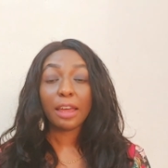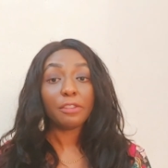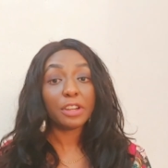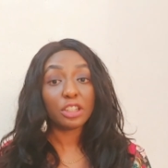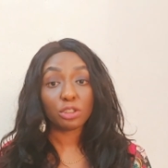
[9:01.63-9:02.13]

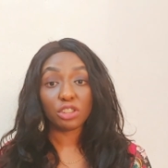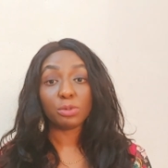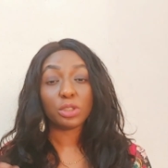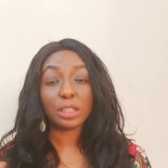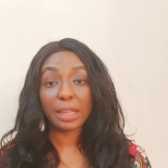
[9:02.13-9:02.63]
relationship
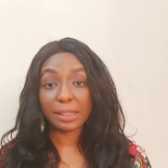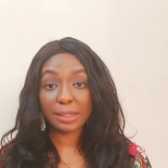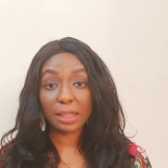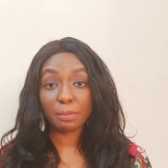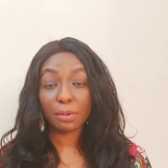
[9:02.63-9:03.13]
to the next
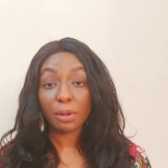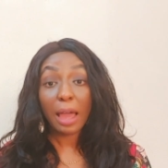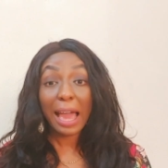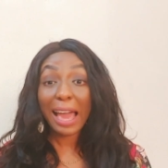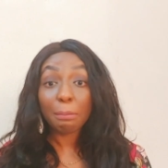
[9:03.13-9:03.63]
step.
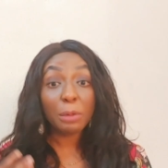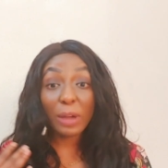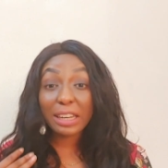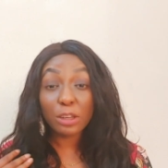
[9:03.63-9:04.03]
And meanwhile, they